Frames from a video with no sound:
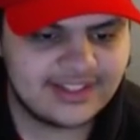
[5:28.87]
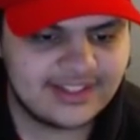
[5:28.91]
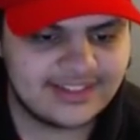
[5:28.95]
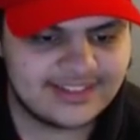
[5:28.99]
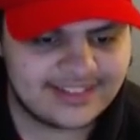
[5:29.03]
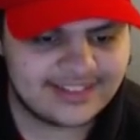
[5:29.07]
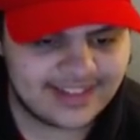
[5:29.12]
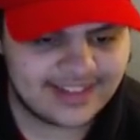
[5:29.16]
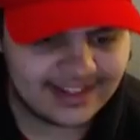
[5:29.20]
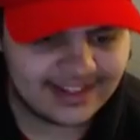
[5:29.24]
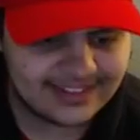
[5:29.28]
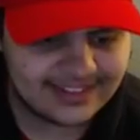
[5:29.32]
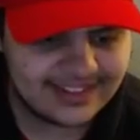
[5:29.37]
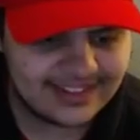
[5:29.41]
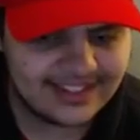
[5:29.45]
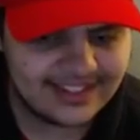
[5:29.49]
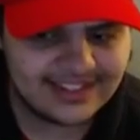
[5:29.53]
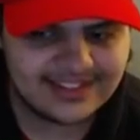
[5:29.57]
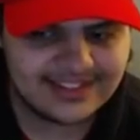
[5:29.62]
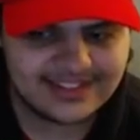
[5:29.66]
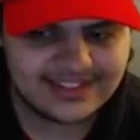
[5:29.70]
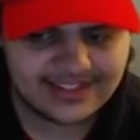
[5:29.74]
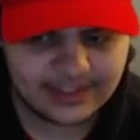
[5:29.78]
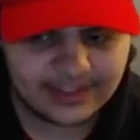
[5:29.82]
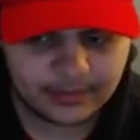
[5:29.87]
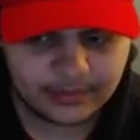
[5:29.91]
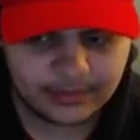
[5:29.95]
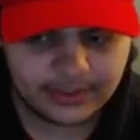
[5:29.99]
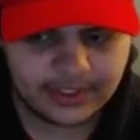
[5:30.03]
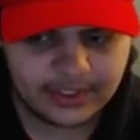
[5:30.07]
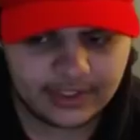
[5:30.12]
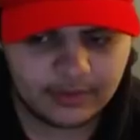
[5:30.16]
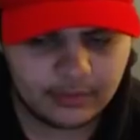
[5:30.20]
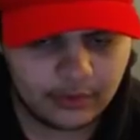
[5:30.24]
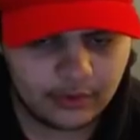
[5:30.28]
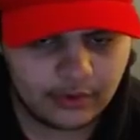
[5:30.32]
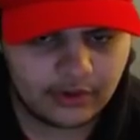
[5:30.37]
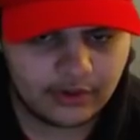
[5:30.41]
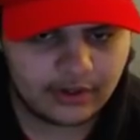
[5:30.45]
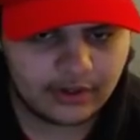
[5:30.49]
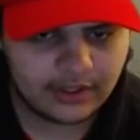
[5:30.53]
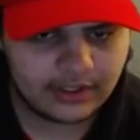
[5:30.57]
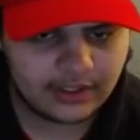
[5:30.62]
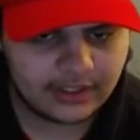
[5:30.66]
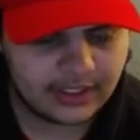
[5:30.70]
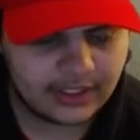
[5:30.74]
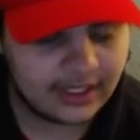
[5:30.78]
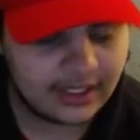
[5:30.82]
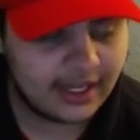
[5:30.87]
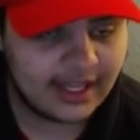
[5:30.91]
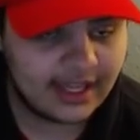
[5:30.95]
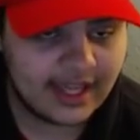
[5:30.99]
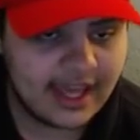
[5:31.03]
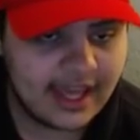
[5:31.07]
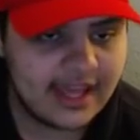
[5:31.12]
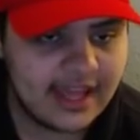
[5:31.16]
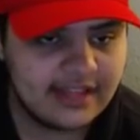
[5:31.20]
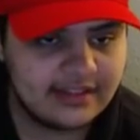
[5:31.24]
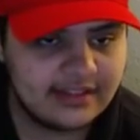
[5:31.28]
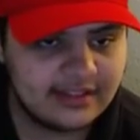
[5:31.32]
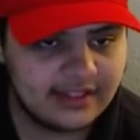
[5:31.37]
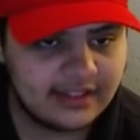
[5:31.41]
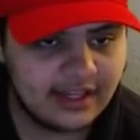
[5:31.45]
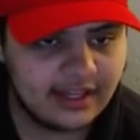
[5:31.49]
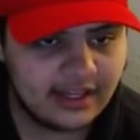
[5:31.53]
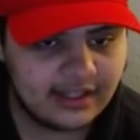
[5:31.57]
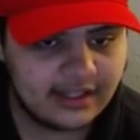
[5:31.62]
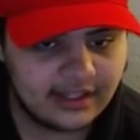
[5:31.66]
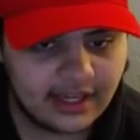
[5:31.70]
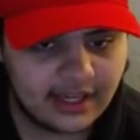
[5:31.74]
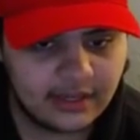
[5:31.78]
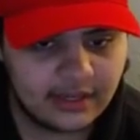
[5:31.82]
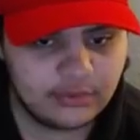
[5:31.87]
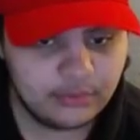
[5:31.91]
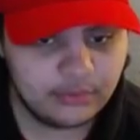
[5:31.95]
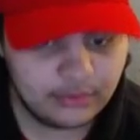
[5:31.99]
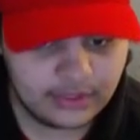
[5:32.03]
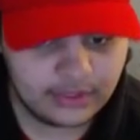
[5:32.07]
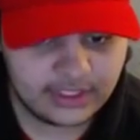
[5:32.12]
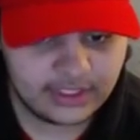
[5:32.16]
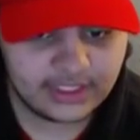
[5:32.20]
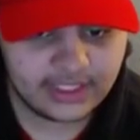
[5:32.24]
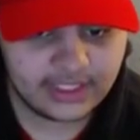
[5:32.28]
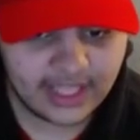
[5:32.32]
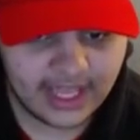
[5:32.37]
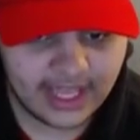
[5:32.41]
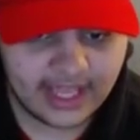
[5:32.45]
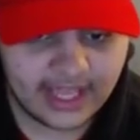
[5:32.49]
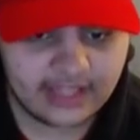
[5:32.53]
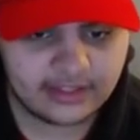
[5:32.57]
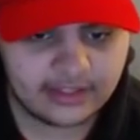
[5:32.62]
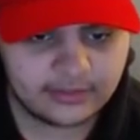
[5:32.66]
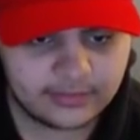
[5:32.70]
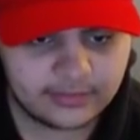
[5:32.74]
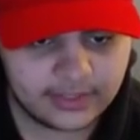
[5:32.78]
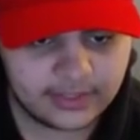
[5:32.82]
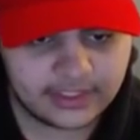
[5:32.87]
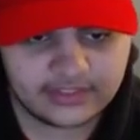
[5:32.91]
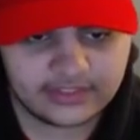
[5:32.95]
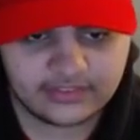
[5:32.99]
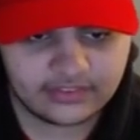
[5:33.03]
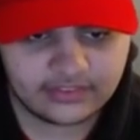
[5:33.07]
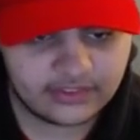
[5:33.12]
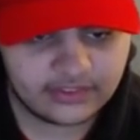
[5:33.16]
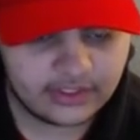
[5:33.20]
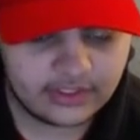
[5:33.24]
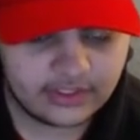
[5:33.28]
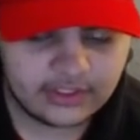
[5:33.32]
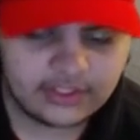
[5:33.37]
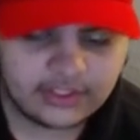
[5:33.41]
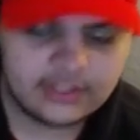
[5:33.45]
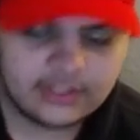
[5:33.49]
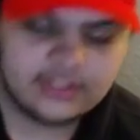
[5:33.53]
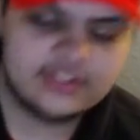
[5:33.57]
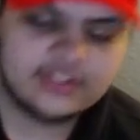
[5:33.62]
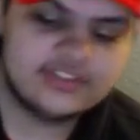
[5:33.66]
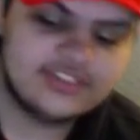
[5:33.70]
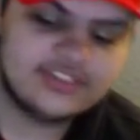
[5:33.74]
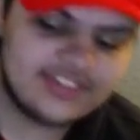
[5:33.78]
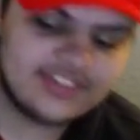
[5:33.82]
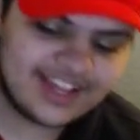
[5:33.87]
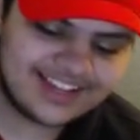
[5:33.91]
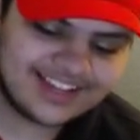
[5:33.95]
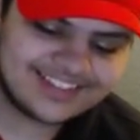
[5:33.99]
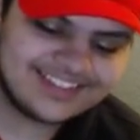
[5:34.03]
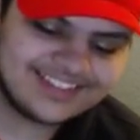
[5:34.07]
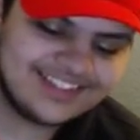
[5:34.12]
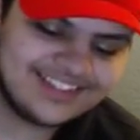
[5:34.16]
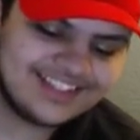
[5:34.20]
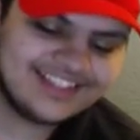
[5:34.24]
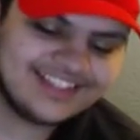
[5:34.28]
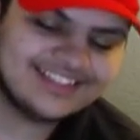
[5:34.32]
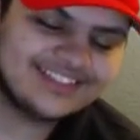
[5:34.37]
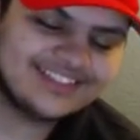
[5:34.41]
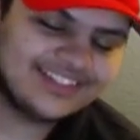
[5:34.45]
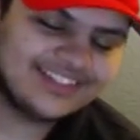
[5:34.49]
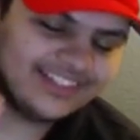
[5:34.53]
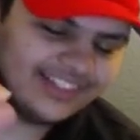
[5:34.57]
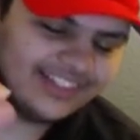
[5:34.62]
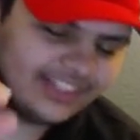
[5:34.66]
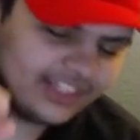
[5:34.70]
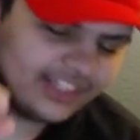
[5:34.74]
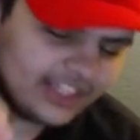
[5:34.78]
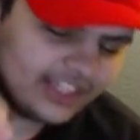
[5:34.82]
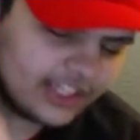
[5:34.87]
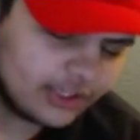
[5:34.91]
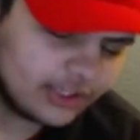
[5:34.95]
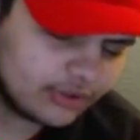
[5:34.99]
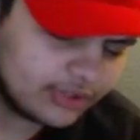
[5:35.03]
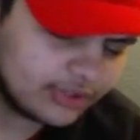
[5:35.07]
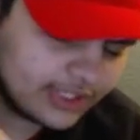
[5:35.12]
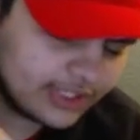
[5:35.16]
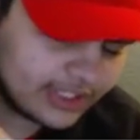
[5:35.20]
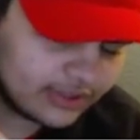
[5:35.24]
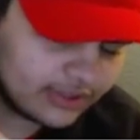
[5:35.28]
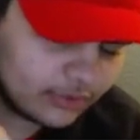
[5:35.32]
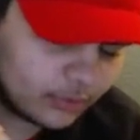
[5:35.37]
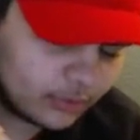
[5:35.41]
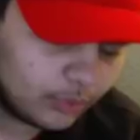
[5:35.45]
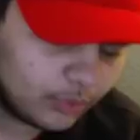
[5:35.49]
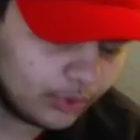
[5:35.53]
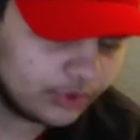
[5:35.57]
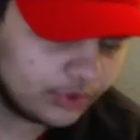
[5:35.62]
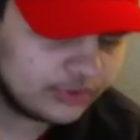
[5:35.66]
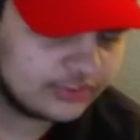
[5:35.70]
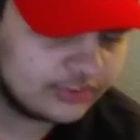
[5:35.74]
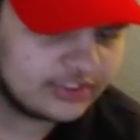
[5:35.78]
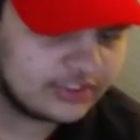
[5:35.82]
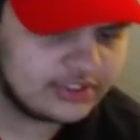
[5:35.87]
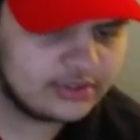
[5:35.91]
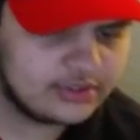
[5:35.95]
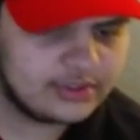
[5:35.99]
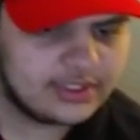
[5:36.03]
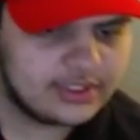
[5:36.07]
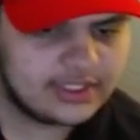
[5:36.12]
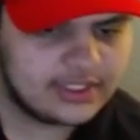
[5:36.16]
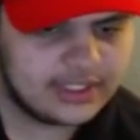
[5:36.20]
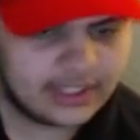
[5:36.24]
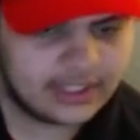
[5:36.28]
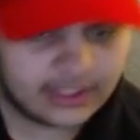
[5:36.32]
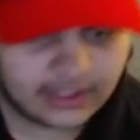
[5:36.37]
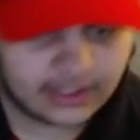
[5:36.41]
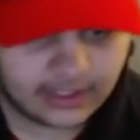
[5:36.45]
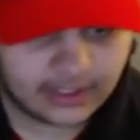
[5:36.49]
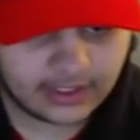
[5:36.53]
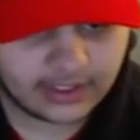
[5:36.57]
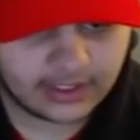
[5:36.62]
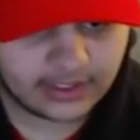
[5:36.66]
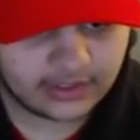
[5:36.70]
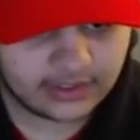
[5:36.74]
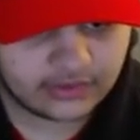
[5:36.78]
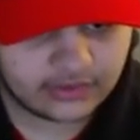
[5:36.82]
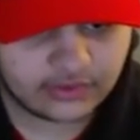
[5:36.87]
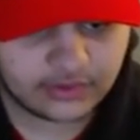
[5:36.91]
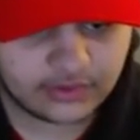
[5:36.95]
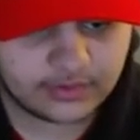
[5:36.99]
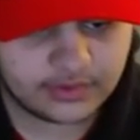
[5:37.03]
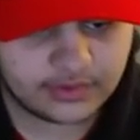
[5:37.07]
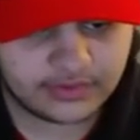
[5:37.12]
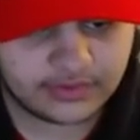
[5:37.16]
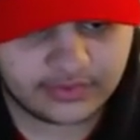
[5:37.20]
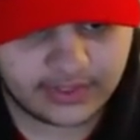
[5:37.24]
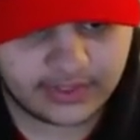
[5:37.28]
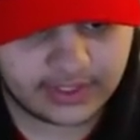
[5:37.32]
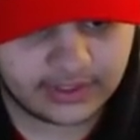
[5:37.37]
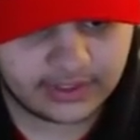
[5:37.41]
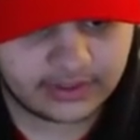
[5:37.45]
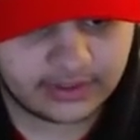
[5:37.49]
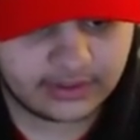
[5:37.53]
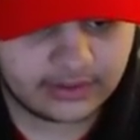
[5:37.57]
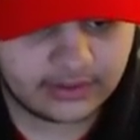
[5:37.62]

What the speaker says: Destiny is simply a moron, and I hate the guy. I really hate him. He's Destiny is literally the worst that you can get in terms of, like,